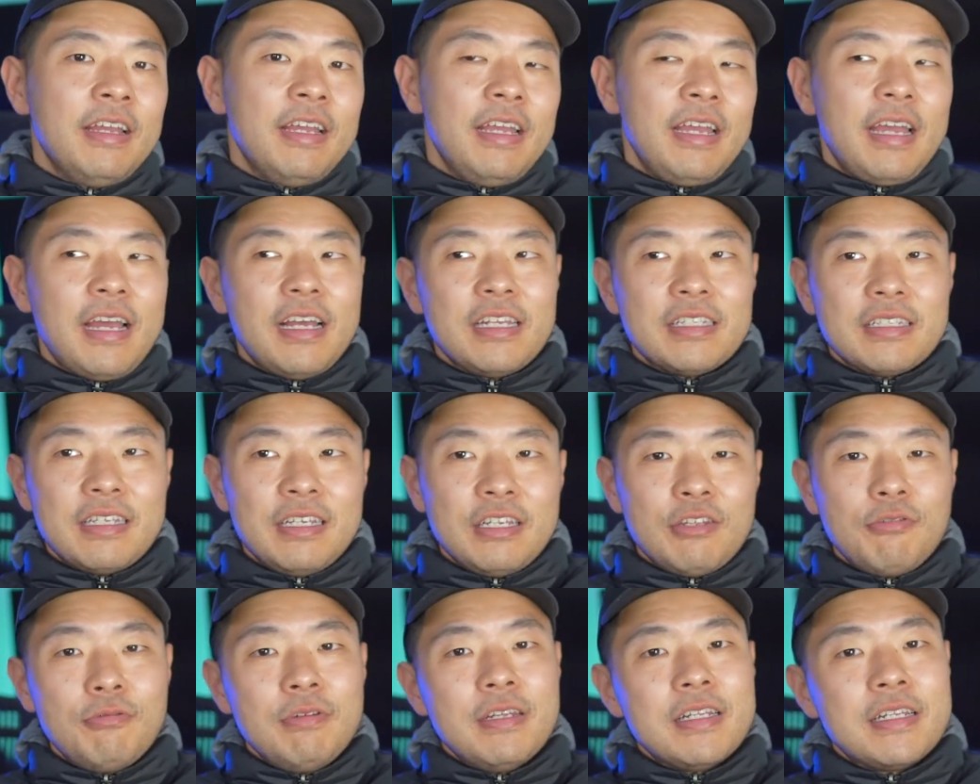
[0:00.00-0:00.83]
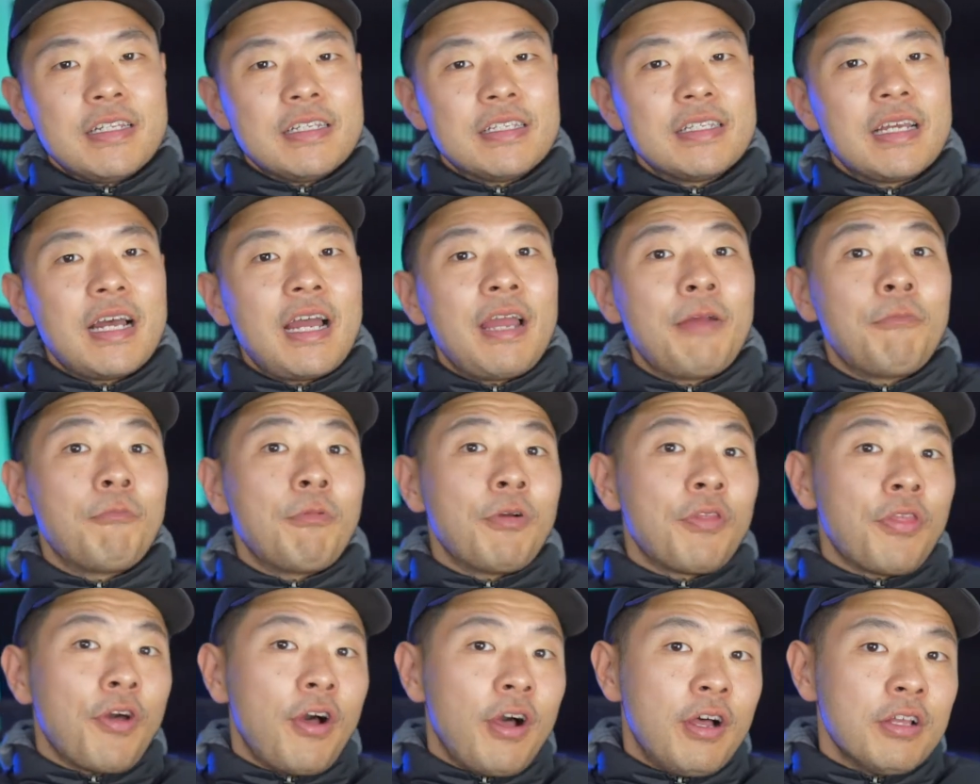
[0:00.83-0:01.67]
It has a unique design
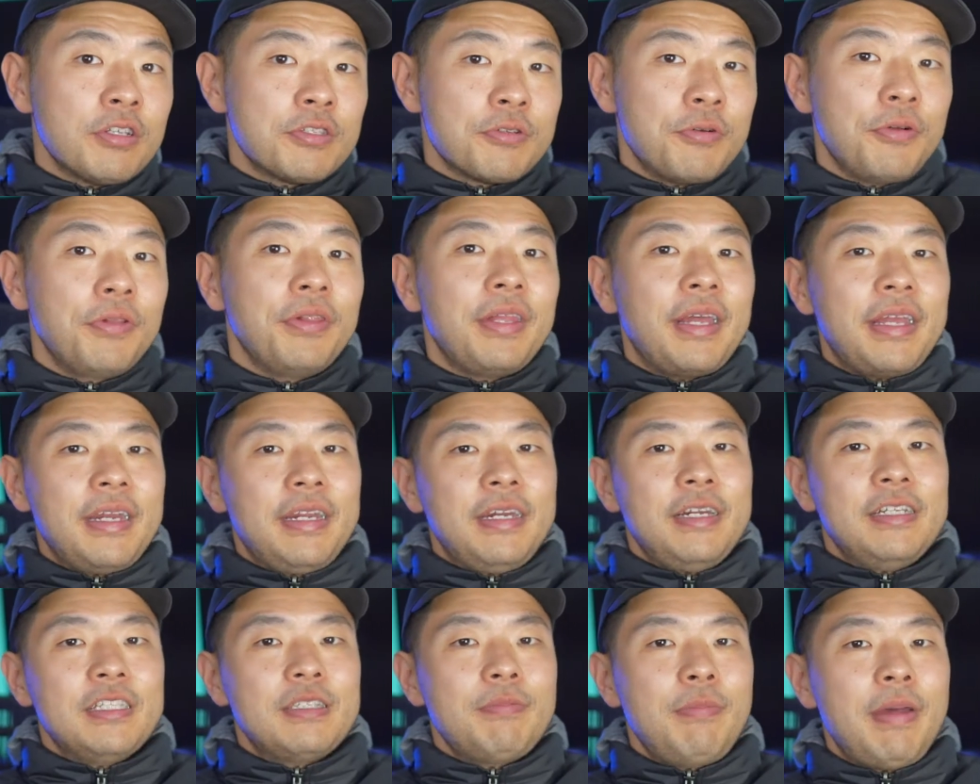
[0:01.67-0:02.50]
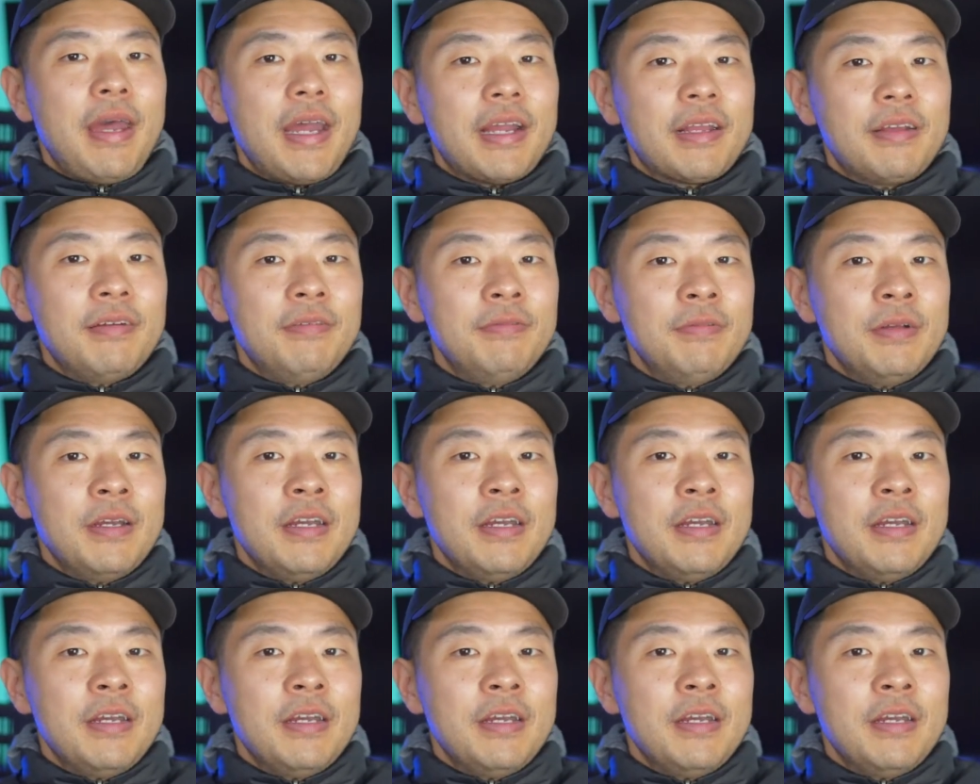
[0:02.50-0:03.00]
with also a light in its back.